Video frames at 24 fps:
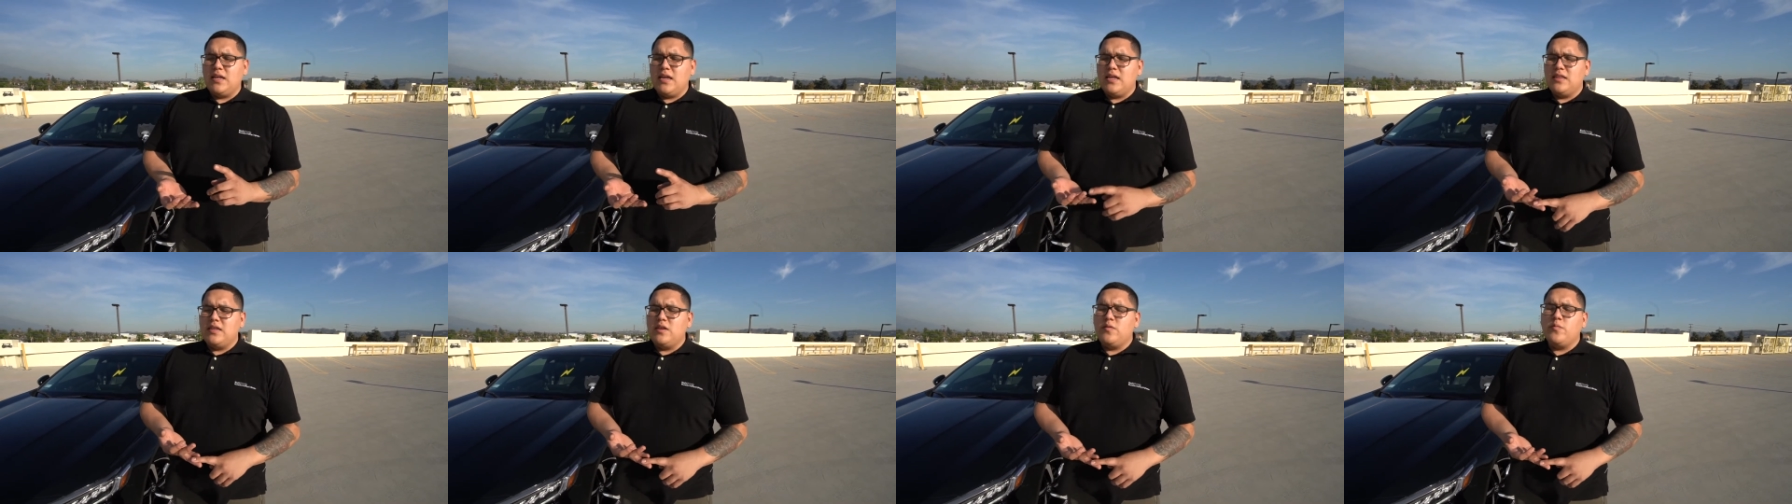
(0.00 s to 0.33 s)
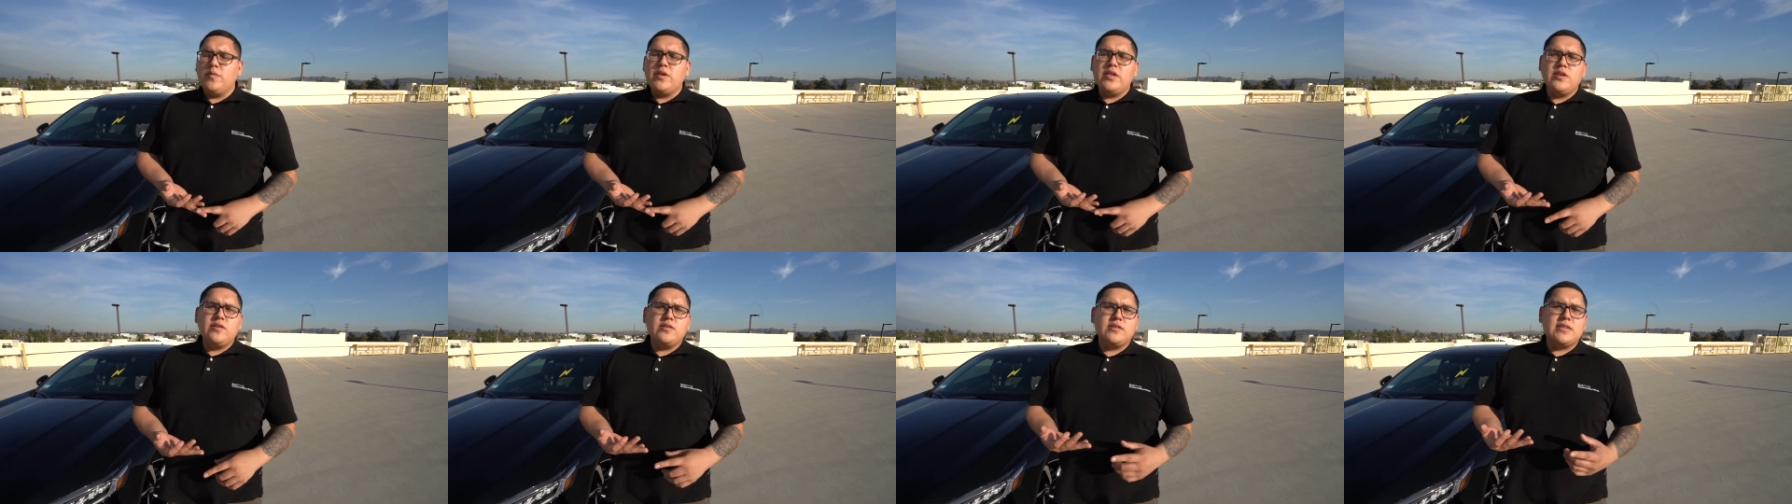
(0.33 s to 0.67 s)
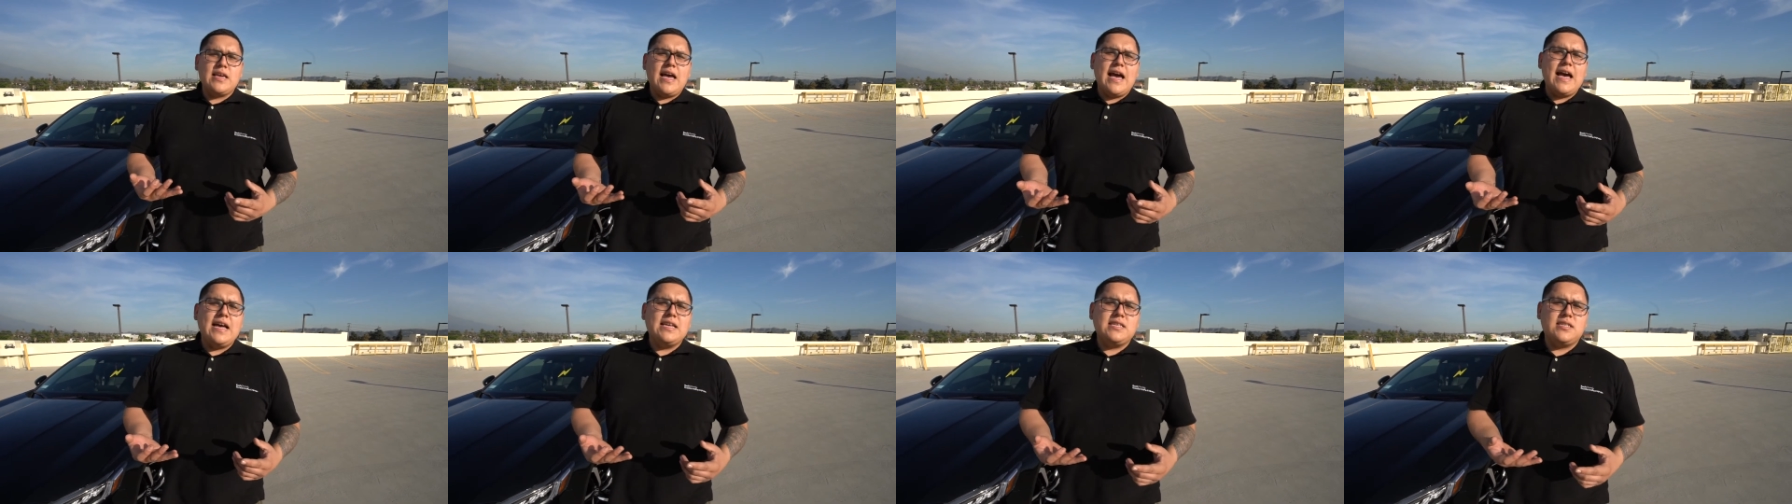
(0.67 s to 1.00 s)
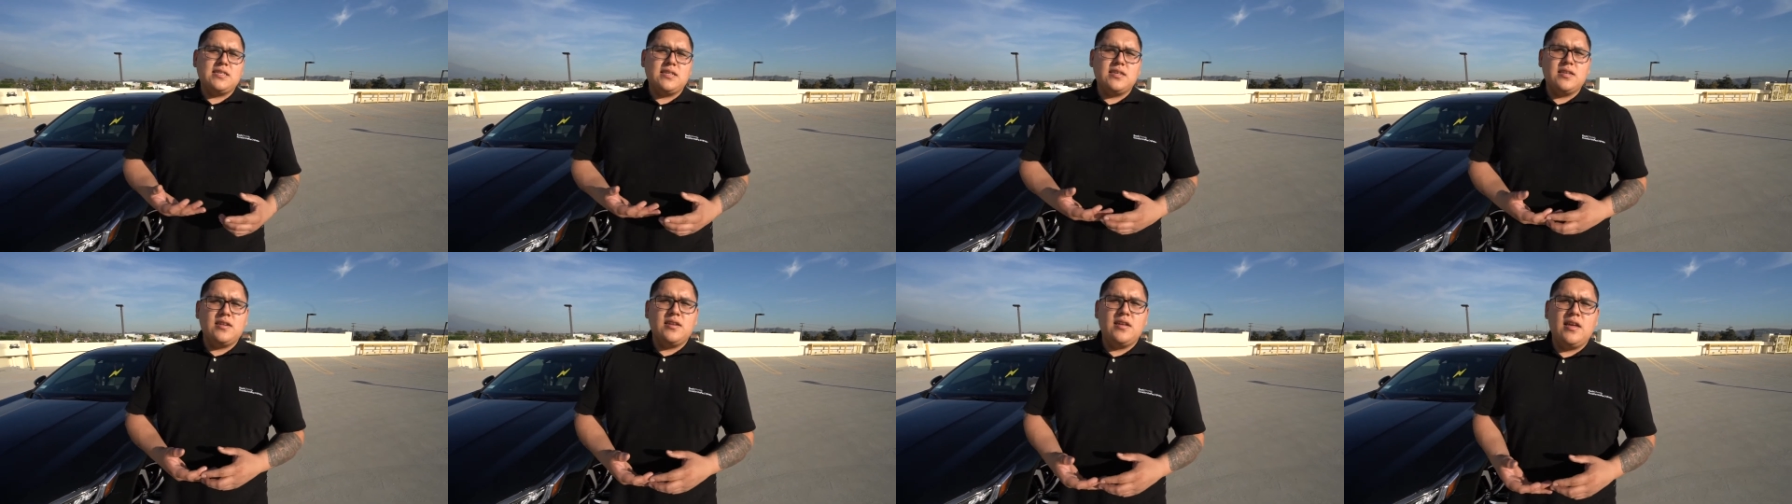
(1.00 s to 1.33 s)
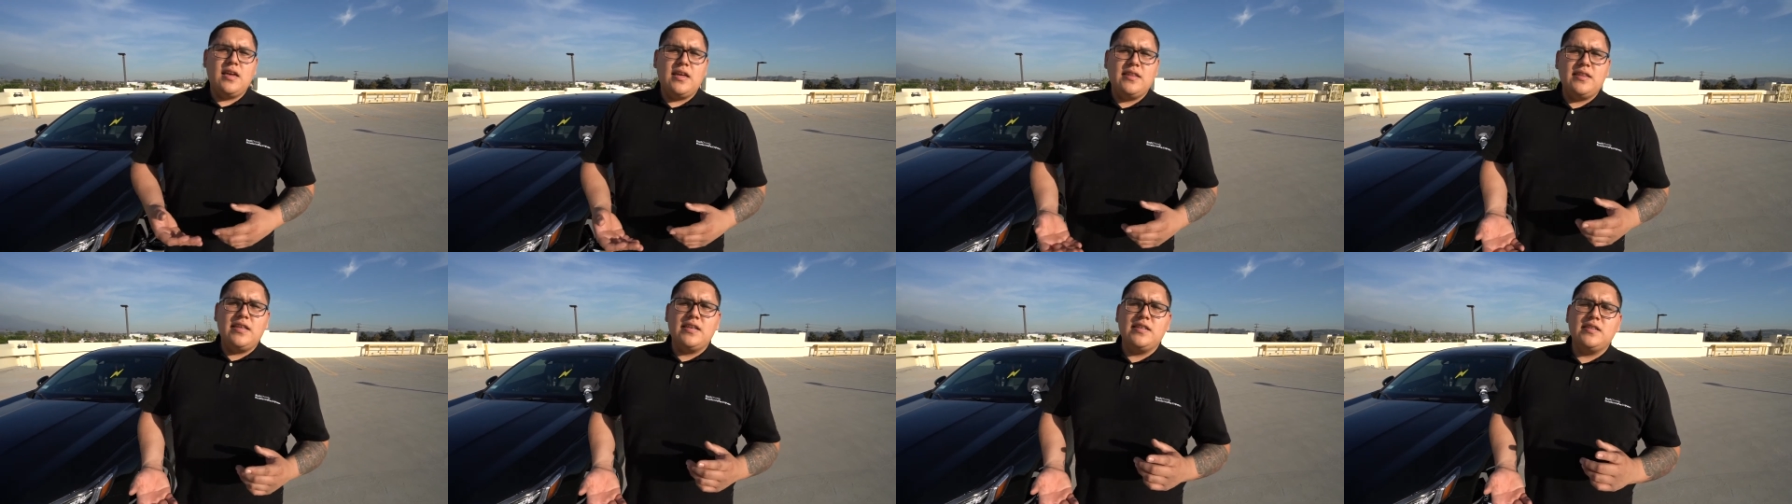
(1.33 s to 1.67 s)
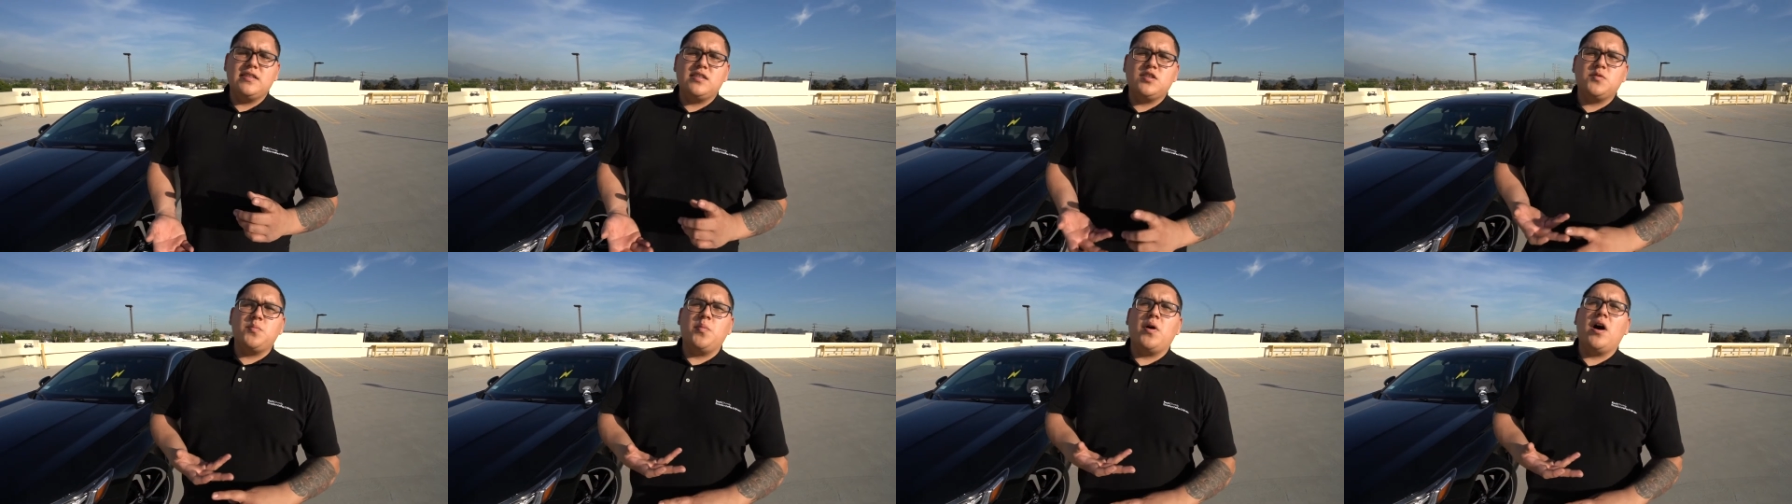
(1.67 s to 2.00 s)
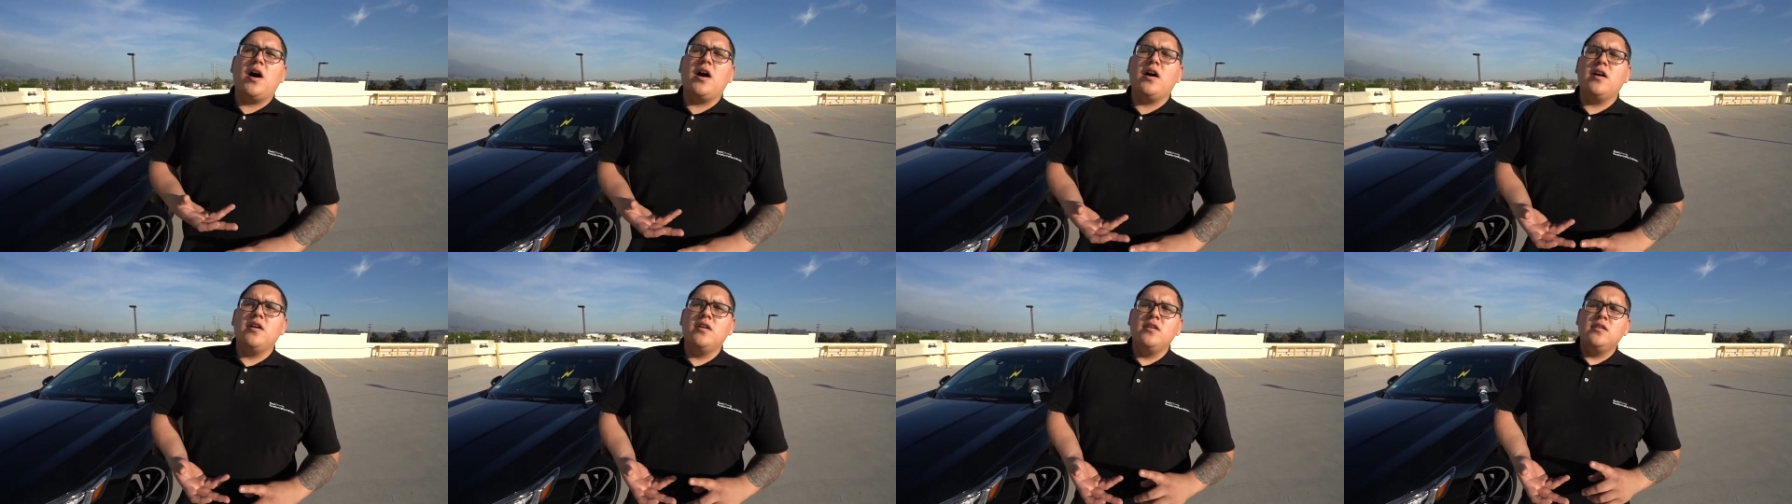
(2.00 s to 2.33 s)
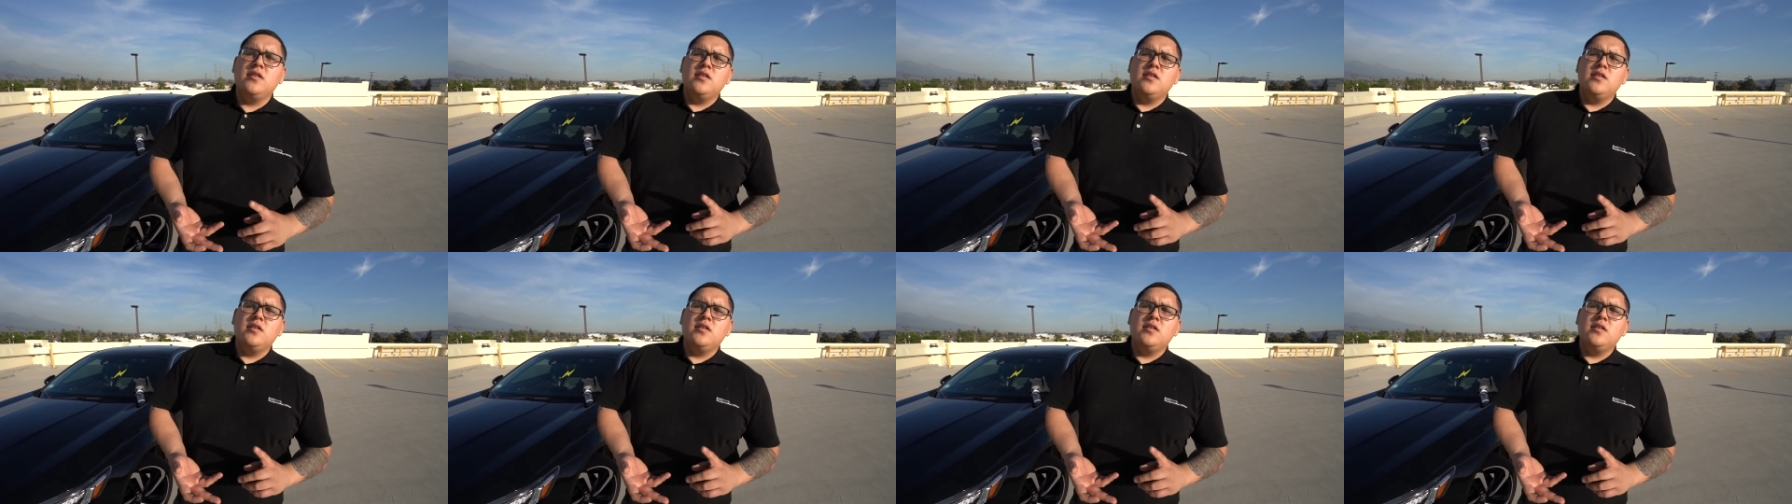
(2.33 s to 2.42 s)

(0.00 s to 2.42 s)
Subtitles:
and then we used acid, and then spot